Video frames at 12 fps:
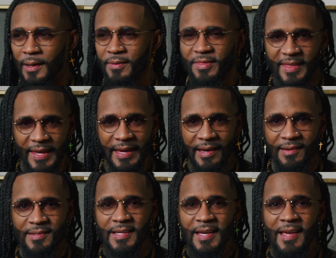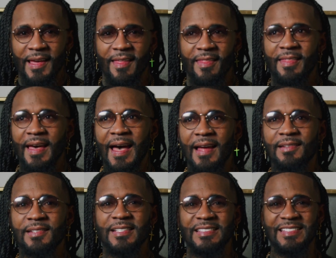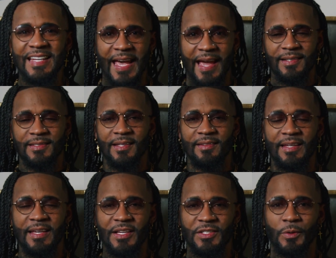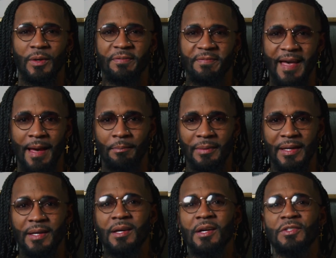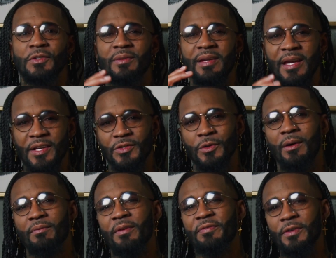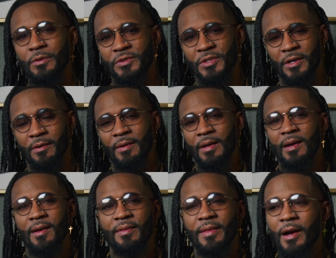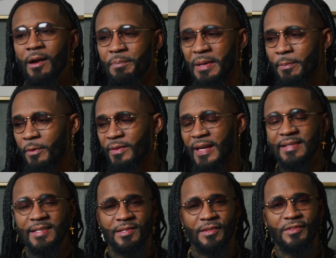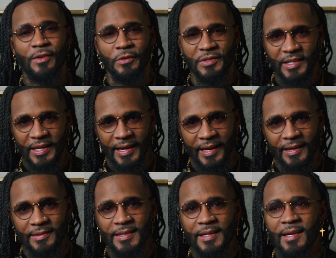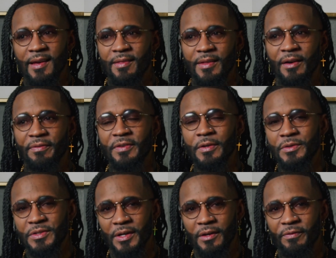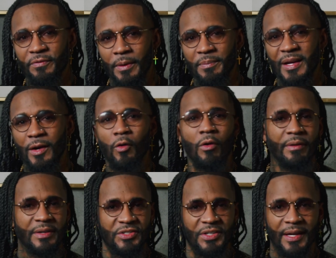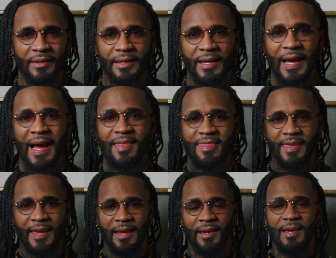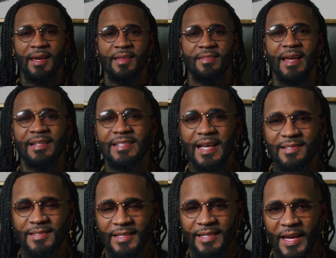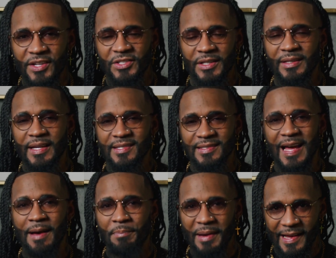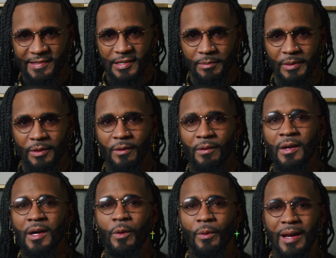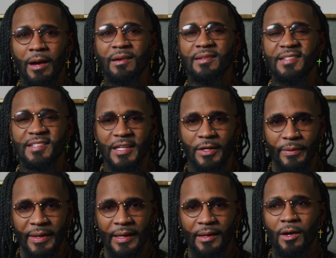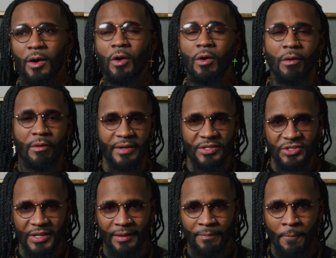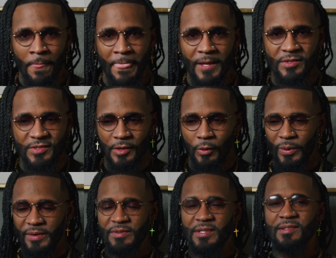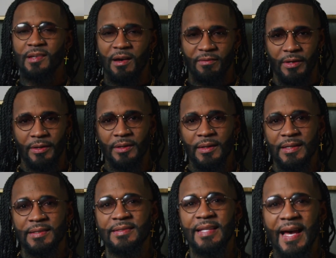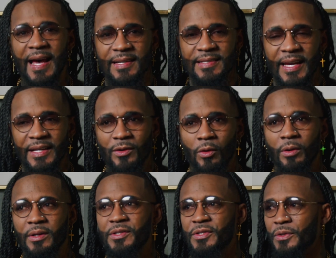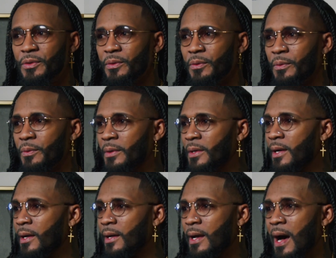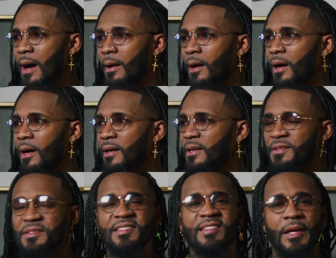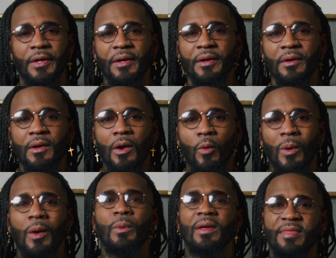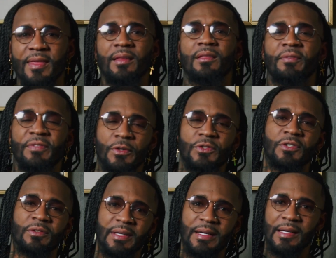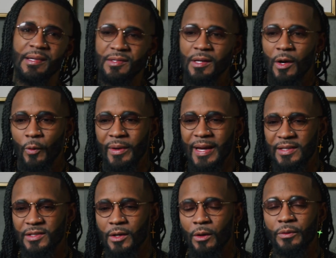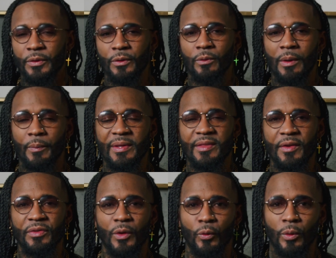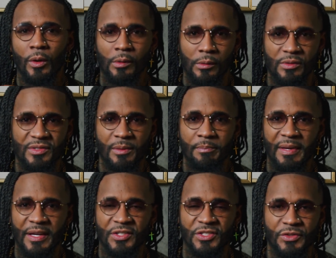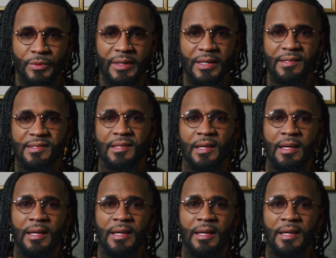things that connect the issue of family to the issue of the future. There are people that disassociate their future from their origin. And I think that destination is not possible without considering origin. And so we discovered that in order to consider what we think the future is, we got to go through what we think the roles, the ministries,